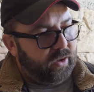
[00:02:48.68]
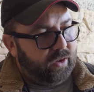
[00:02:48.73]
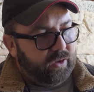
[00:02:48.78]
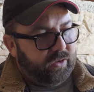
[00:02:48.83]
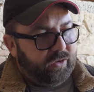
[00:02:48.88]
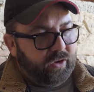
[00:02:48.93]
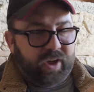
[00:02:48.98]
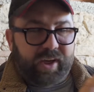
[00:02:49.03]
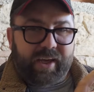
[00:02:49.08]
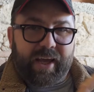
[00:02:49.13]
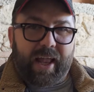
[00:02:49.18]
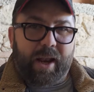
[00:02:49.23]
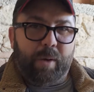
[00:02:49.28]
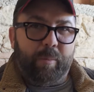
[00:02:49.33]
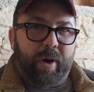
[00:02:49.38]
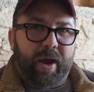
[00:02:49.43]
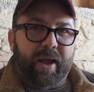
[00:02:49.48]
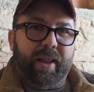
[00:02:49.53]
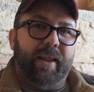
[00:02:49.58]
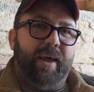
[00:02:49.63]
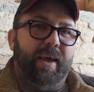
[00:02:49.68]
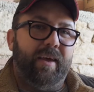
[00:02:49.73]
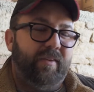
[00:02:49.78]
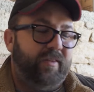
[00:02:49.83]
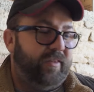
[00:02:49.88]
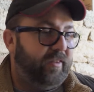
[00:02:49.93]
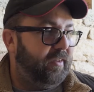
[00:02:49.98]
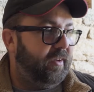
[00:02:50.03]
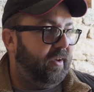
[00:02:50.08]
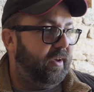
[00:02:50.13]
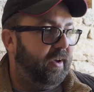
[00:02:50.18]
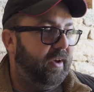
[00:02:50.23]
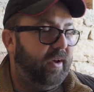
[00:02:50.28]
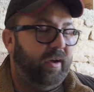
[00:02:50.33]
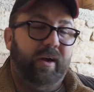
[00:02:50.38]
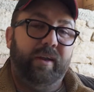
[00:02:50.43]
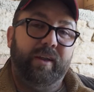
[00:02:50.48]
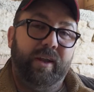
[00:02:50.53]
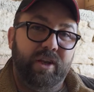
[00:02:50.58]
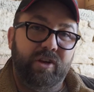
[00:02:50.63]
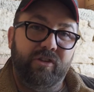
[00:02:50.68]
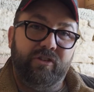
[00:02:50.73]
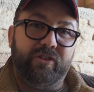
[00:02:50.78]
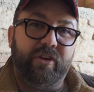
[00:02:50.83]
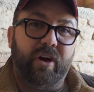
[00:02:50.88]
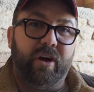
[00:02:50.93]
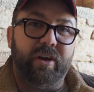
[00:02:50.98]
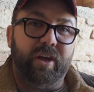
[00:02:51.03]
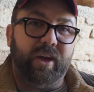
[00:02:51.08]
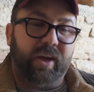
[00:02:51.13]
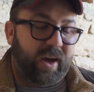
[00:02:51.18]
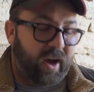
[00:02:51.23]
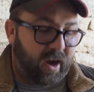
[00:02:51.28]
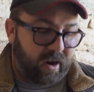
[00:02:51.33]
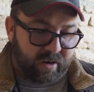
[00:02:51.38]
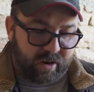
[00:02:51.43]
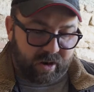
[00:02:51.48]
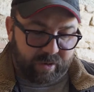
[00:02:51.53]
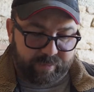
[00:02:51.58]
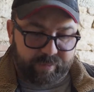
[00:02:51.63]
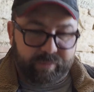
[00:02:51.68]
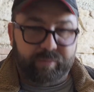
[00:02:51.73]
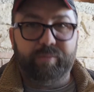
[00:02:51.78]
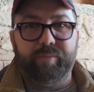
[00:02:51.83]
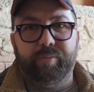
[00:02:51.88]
So you calibrate this, and then you start your car up.